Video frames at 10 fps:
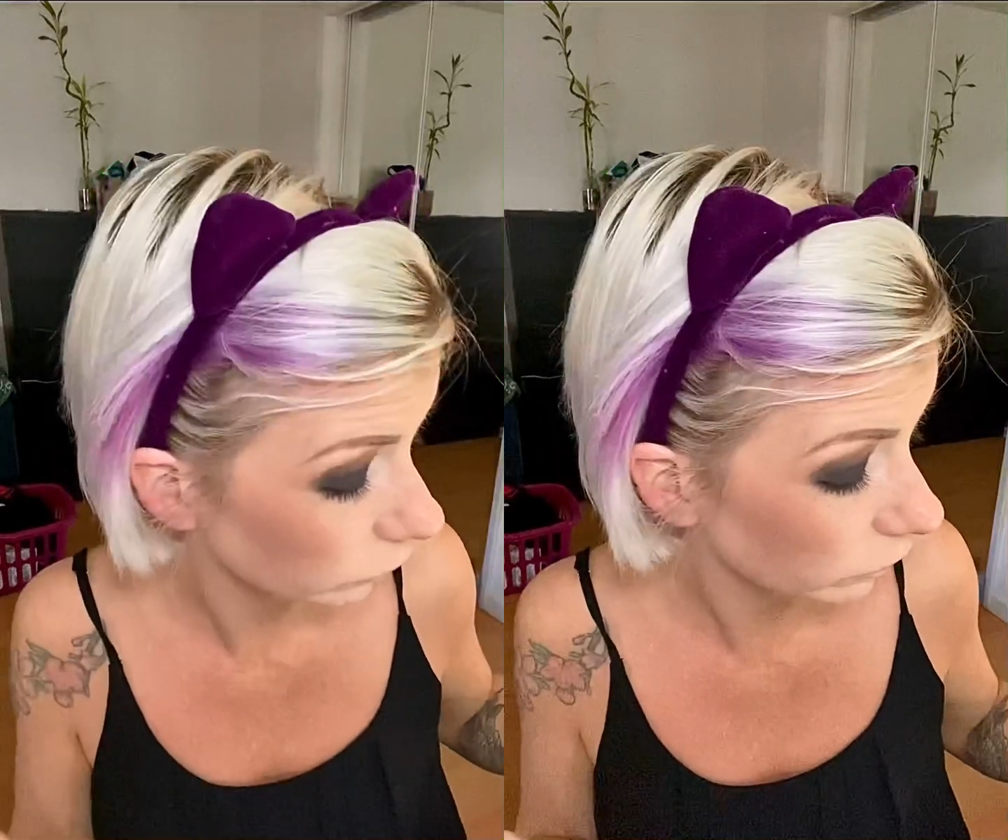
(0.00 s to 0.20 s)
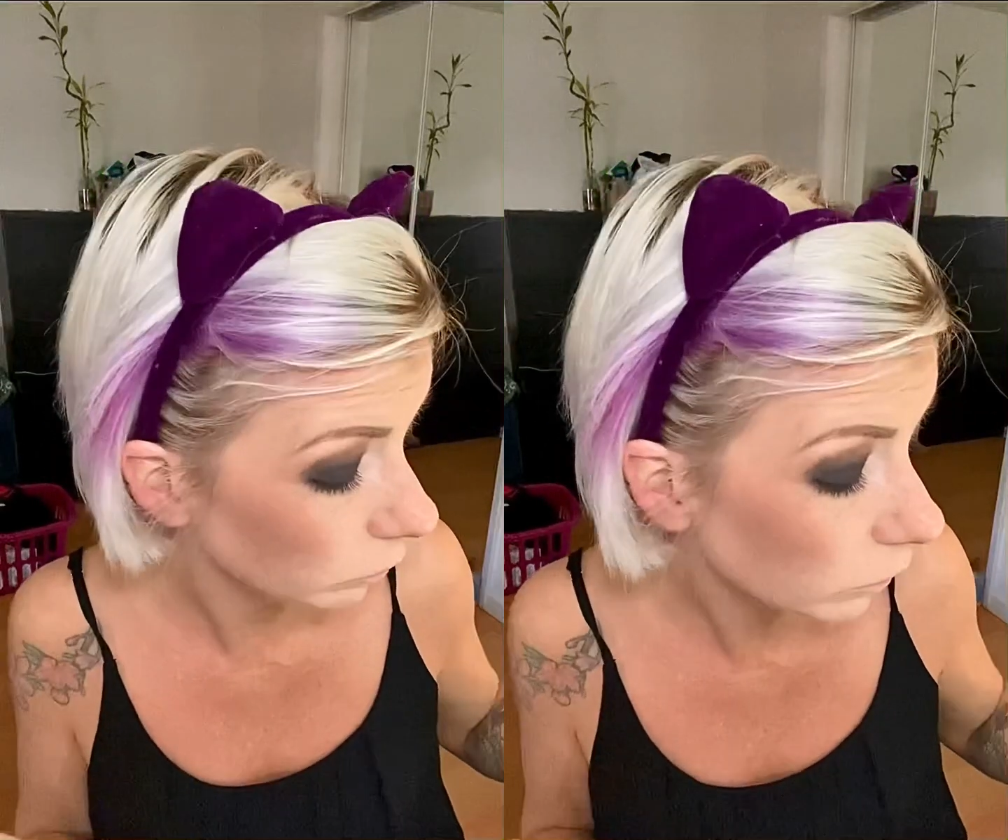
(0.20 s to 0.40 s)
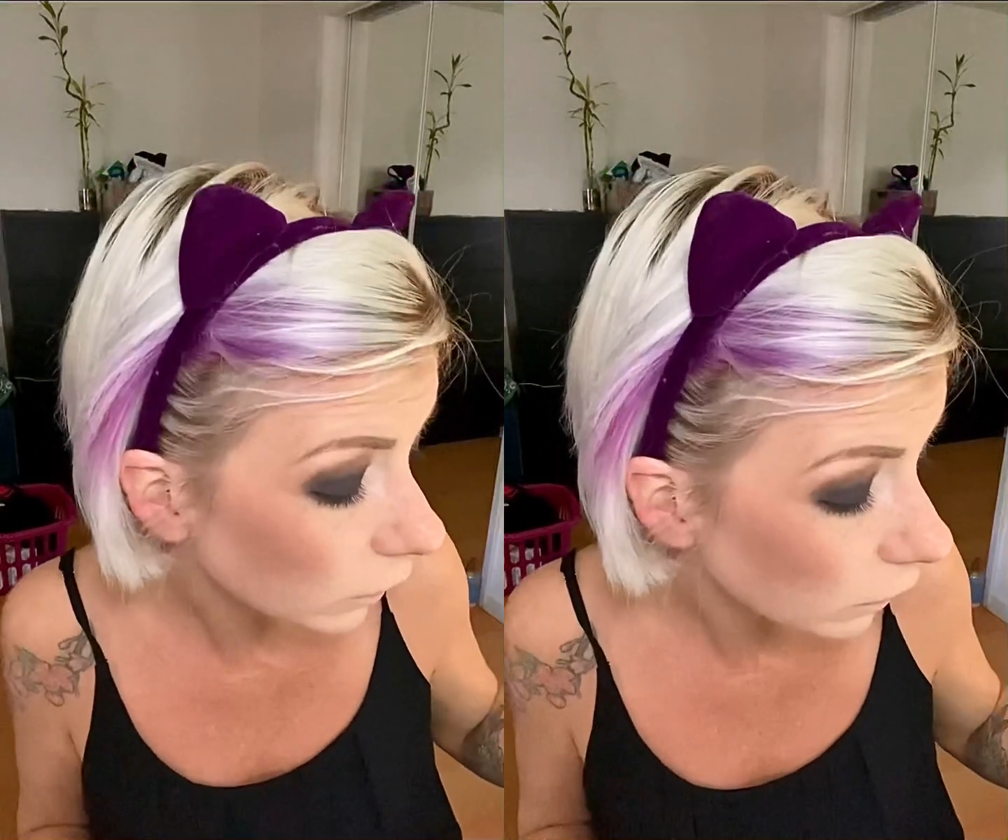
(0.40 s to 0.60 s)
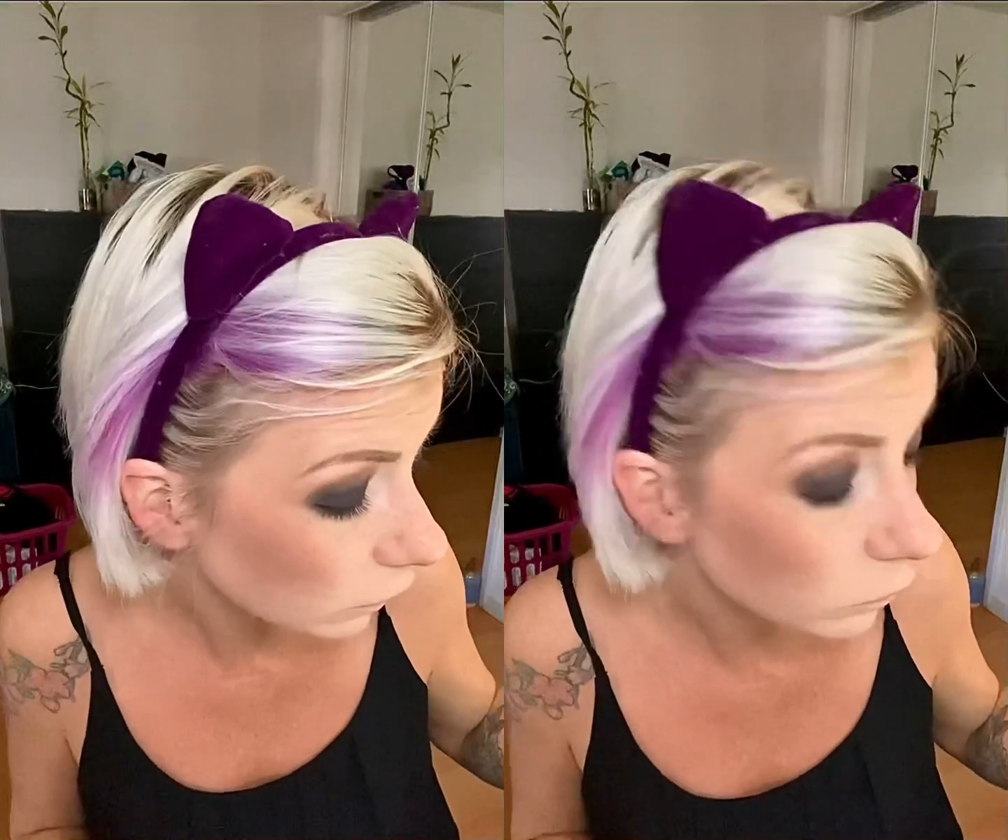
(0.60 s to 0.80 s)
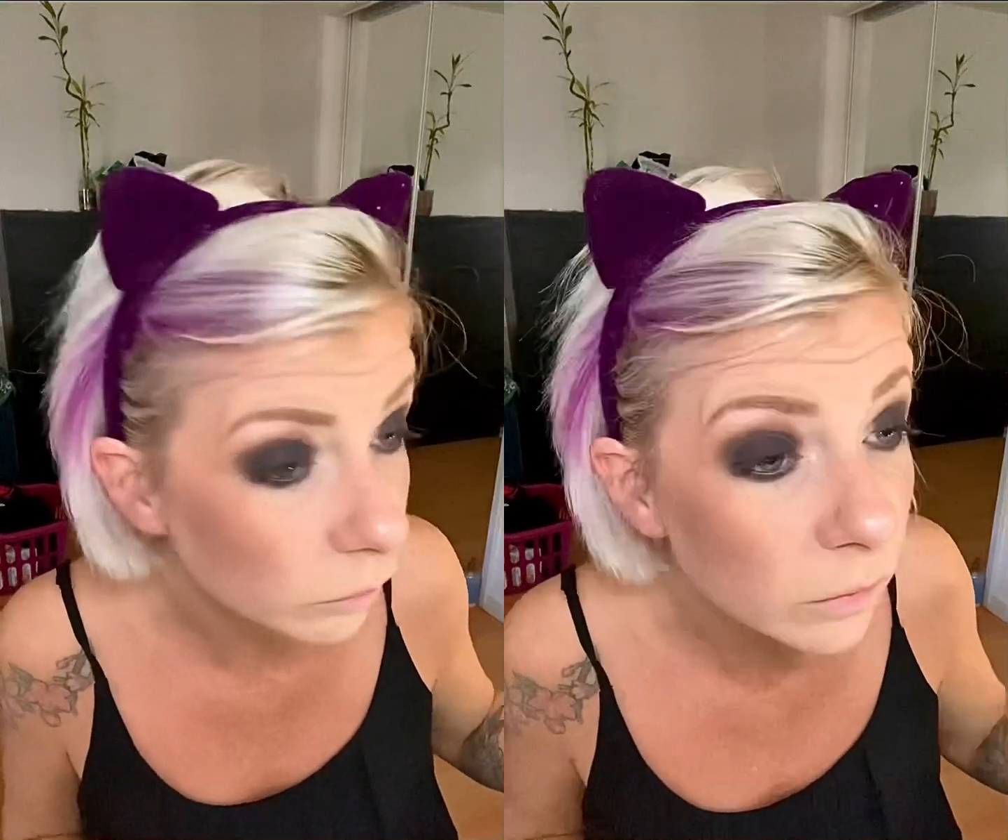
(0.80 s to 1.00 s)
Same thing,
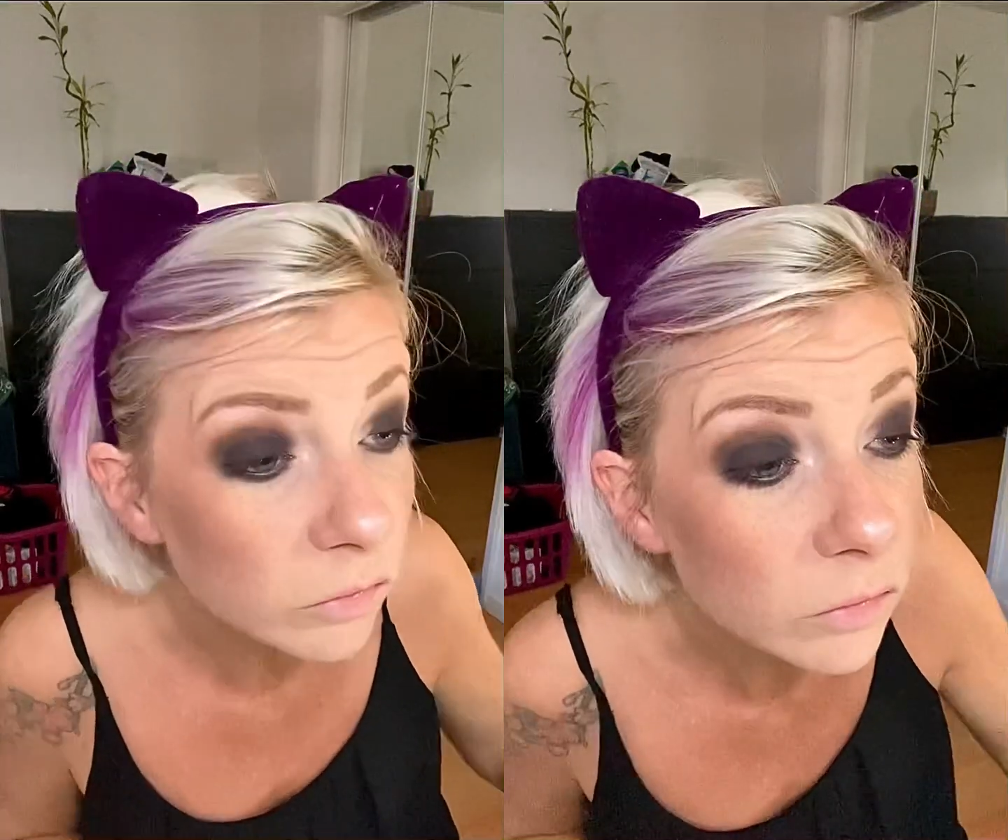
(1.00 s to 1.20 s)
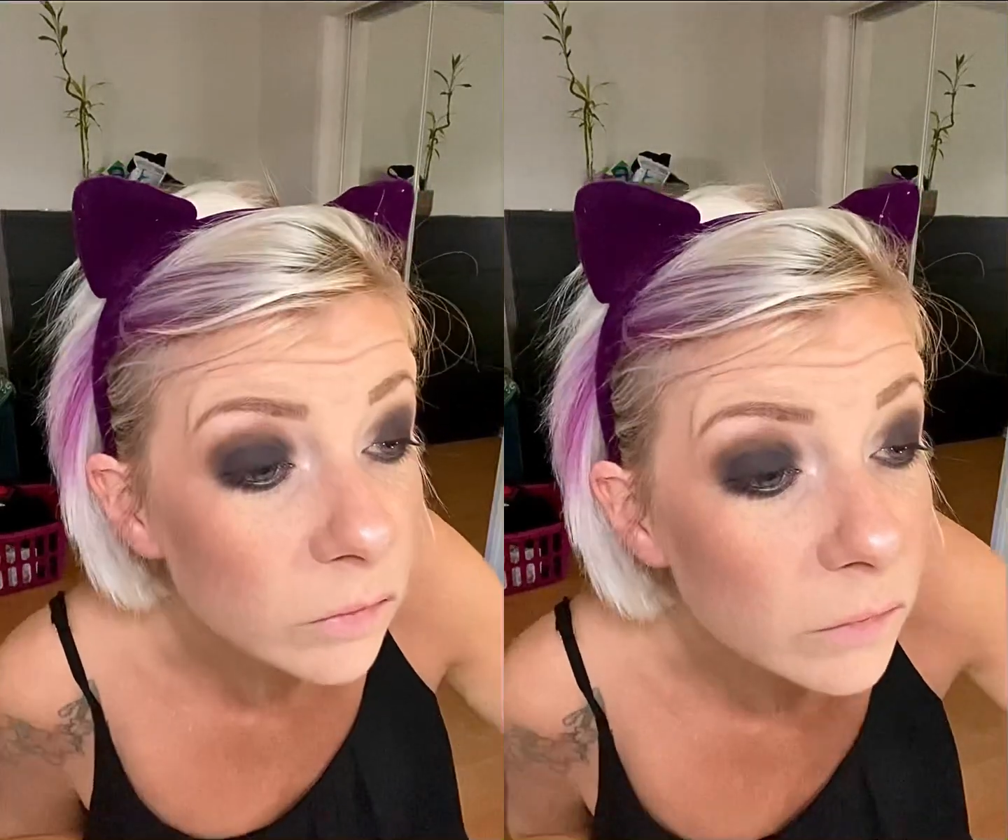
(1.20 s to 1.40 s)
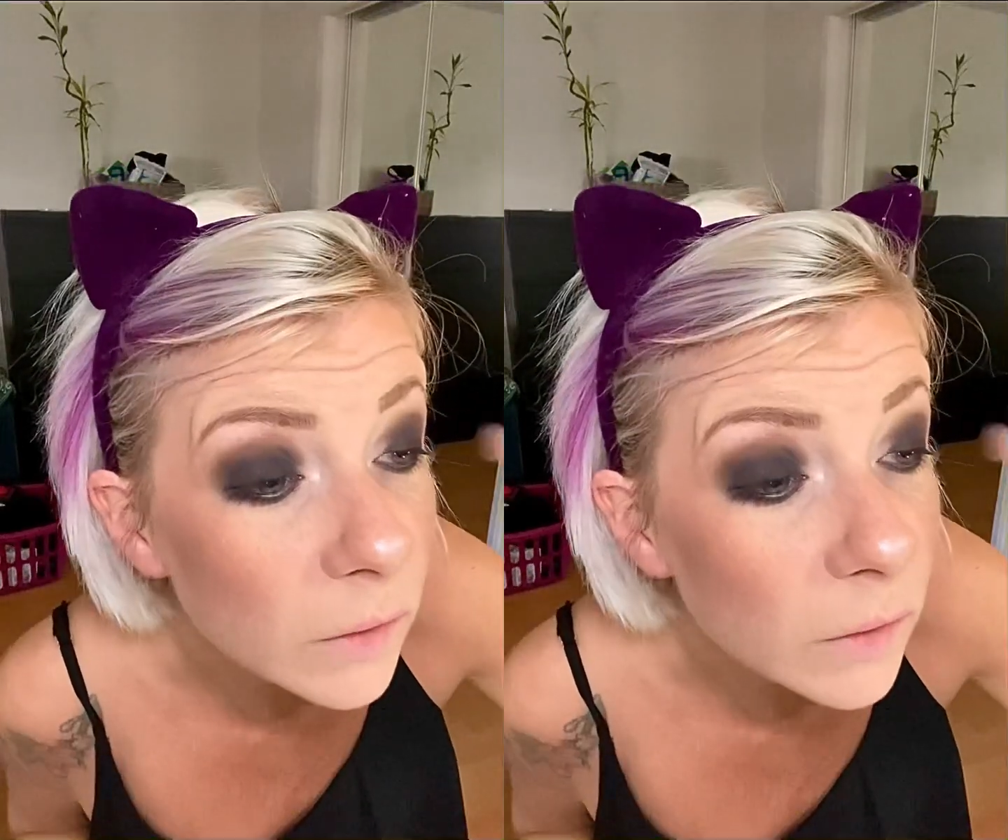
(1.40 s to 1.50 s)
you don't necessarily